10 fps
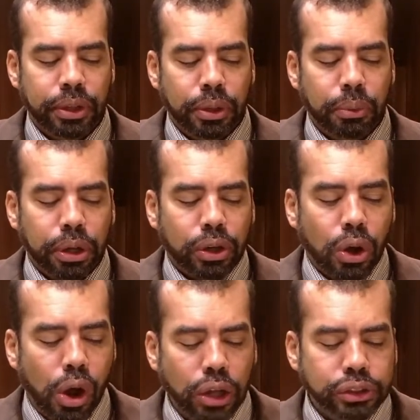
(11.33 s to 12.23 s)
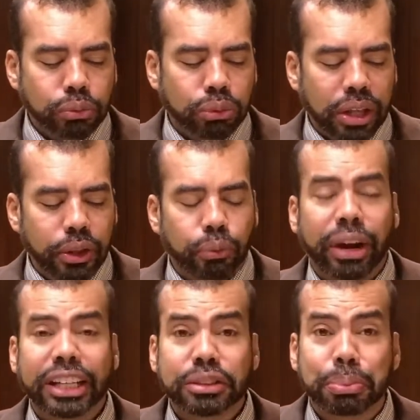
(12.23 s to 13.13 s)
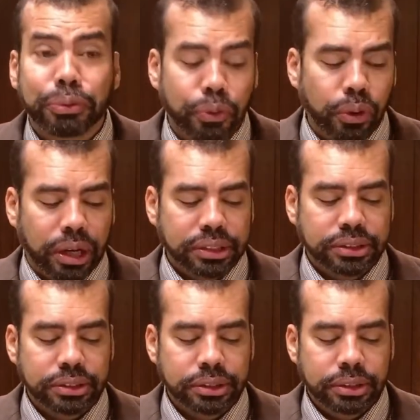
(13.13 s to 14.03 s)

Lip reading: We're called to run the race before us.